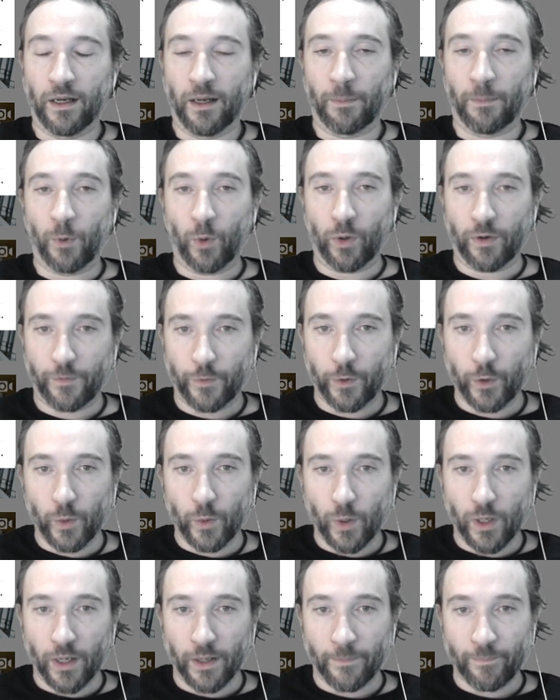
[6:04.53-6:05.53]
Bought a
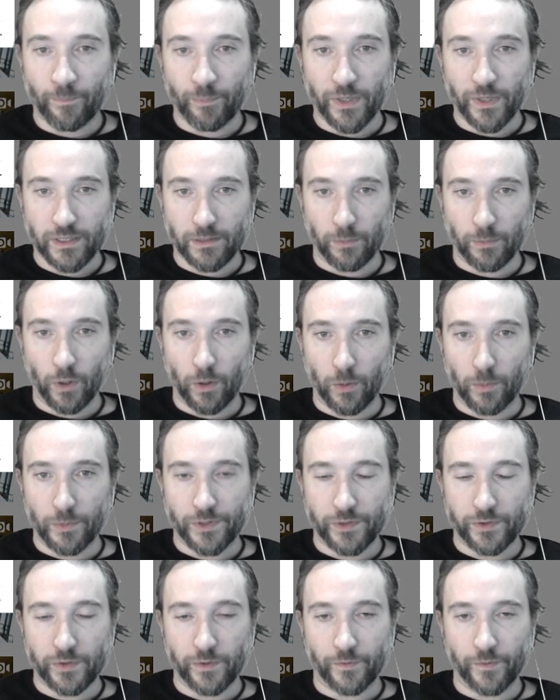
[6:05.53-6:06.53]
few bits and
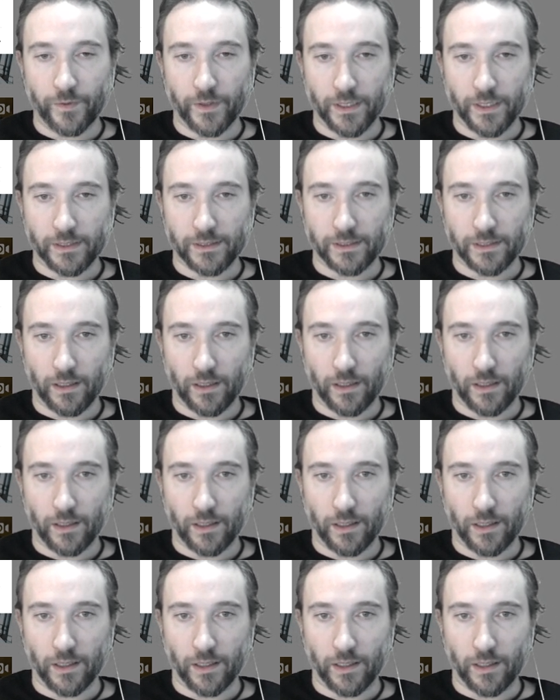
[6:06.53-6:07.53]
bobs to fix,
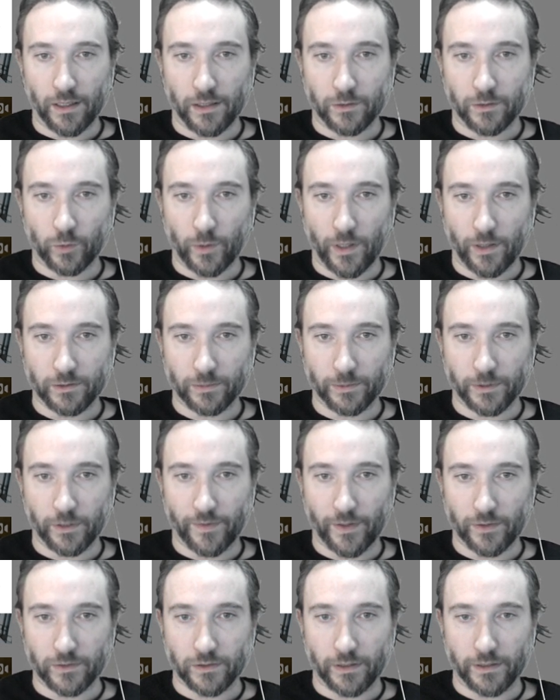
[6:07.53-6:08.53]
sort out some stuff
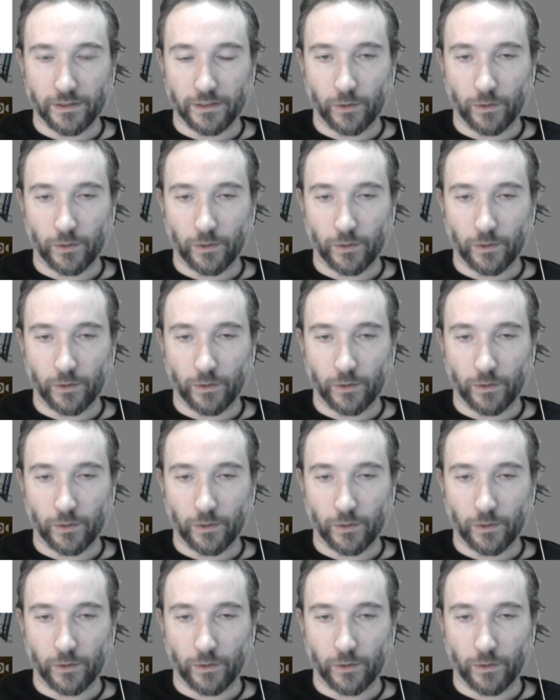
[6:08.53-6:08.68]
outside.